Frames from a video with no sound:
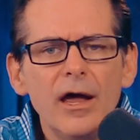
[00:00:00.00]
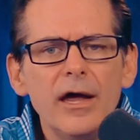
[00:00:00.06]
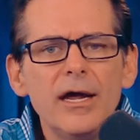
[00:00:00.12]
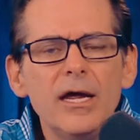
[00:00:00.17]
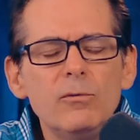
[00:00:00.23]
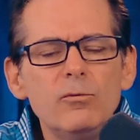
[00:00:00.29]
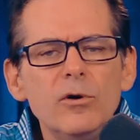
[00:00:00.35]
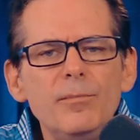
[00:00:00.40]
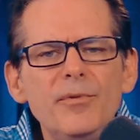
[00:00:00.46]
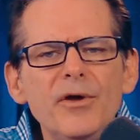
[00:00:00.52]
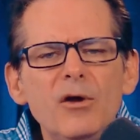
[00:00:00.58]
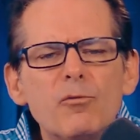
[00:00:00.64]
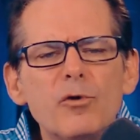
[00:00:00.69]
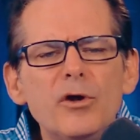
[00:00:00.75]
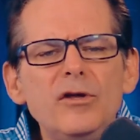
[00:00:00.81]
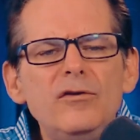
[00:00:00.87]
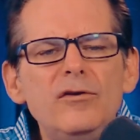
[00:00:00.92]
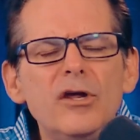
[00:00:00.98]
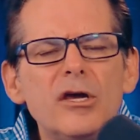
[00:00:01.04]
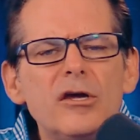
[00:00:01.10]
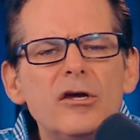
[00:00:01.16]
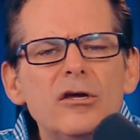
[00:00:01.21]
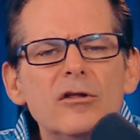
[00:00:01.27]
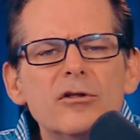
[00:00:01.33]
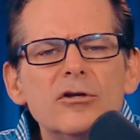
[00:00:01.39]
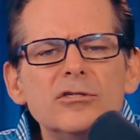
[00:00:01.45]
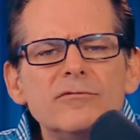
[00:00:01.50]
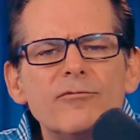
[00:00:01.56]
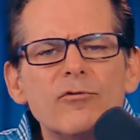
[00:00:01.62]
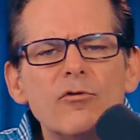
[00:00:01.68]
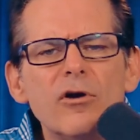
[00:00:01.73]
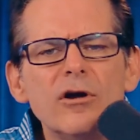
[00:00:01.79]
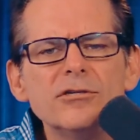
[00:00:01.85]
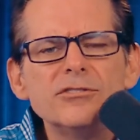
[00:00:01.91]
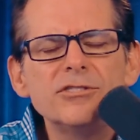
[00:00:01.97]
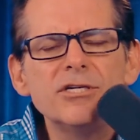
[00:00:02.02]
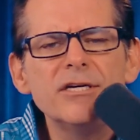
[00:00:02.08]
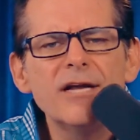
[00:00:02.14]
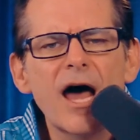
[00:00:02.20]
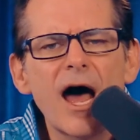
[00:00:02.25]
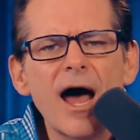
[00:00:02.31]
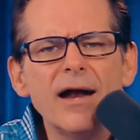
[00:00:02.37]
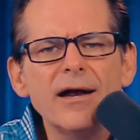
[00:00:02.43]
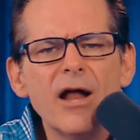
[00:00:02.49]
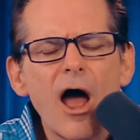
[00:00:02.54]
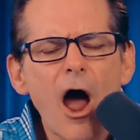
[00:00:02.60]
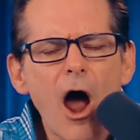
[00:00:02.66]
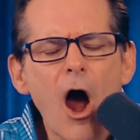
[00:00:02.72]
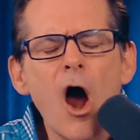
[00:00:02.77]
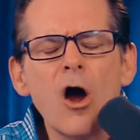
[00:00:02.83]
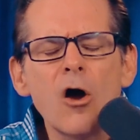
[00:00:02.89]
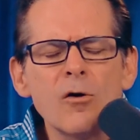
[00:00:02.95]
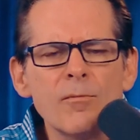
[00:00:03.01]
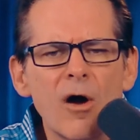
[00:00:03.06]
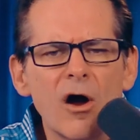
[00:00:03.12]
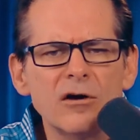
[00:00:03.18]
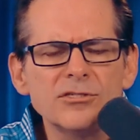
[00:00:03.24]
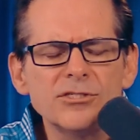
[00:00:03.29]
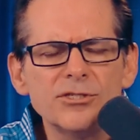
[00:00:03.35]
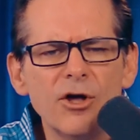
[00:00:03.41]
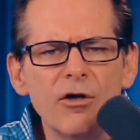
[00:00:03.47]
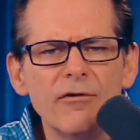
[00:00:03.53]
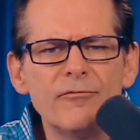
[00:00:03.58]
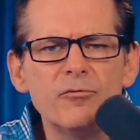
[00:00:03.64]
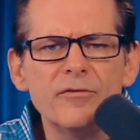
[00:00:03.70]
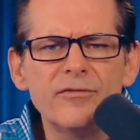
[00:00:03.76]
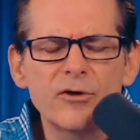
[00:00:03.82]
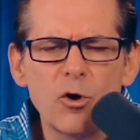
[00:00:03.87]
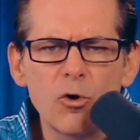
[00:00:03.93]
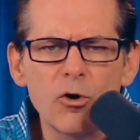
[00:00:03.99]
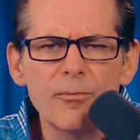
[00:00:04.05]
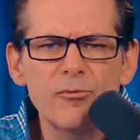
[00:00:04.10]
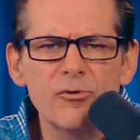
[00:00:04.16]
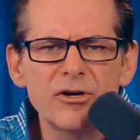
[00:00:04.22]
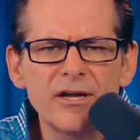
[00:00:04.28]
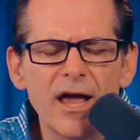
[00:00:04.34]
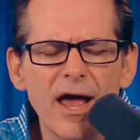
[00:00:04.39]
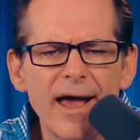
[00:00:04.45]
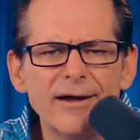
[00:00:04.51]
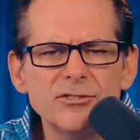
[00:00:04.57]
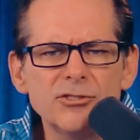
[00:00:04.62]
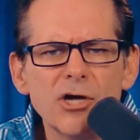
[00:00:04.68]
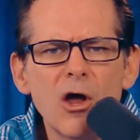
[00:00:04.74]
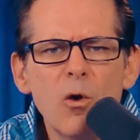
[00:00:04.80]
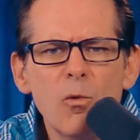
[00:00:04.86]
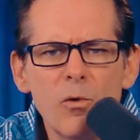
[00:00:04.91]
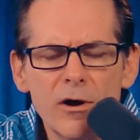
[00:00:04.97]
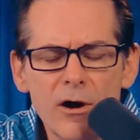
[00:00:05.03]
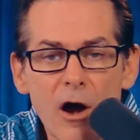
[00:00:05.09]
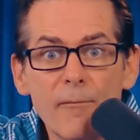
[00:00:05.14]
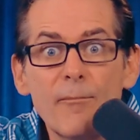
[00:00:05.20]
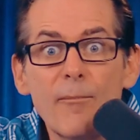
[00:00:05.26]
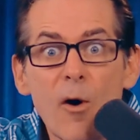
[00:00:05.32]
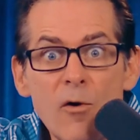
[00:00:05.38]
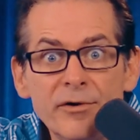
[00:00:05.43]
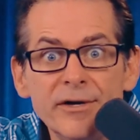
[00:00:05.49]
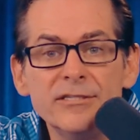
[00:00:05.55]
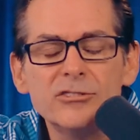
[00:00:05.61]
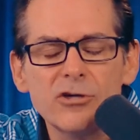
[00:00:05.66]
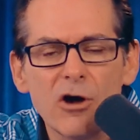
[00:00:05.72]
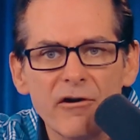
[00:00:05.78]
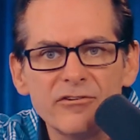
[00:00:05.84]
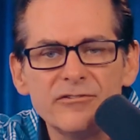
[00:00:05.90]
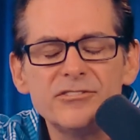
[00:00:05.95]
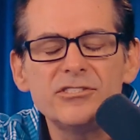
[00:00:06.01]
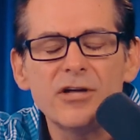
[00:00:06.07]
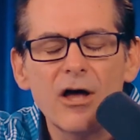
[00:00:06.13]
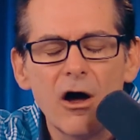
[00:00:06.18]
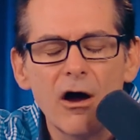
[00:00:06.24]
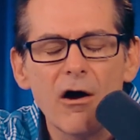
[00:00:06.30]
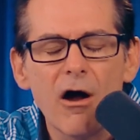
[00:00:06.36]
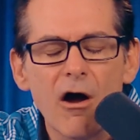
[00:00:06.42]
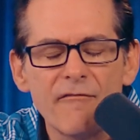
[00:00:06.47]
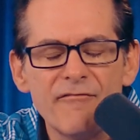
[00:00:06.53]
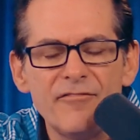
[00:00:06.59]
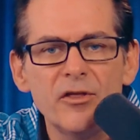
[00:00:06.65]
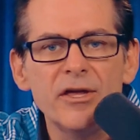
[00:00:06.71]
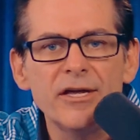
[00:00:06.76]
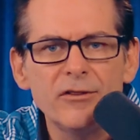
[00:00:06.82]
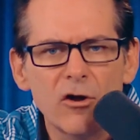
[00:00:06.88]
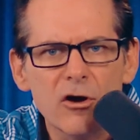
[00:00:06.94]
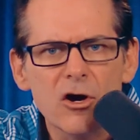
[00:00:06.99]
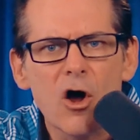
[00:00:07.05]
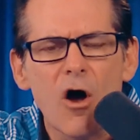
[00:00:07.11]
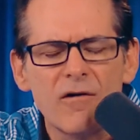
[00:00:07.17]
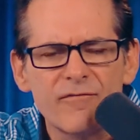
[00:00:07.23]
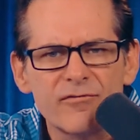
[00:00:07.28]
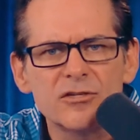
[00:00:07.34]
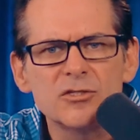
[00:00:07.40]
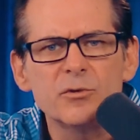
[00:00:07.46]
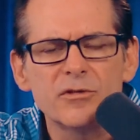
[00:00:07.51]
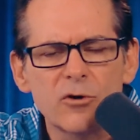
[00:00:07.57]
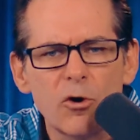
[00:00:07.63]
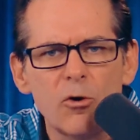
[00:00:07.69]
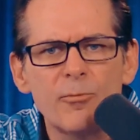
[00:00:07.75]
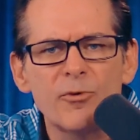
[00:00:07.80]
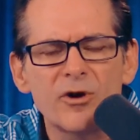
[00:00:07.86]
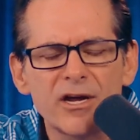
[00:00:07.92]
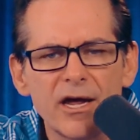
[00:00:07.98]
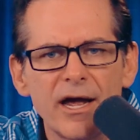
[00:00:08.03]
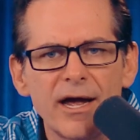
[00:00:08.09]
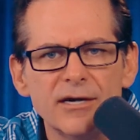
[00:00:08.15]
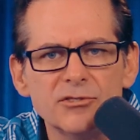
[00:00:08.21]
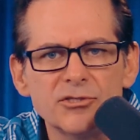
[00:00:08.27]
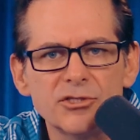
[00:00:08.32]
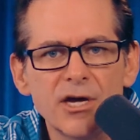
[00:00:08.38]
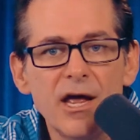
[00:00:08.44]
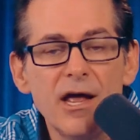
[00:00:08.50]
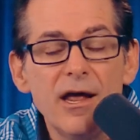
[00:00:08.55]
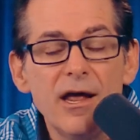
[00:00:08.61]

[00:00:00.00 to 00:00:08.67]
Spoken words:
It would be ridiculous for us to not arm ourselves with corporate cash when our opponents are filling their coffers with corporate cash.